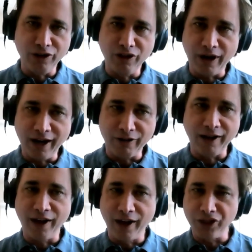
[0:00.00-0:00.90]
your
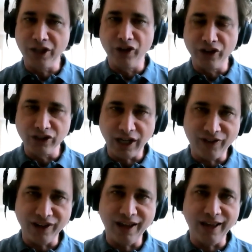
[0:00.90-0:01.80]
area of healthy
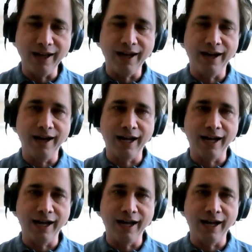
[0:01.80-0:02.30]
longevity uh,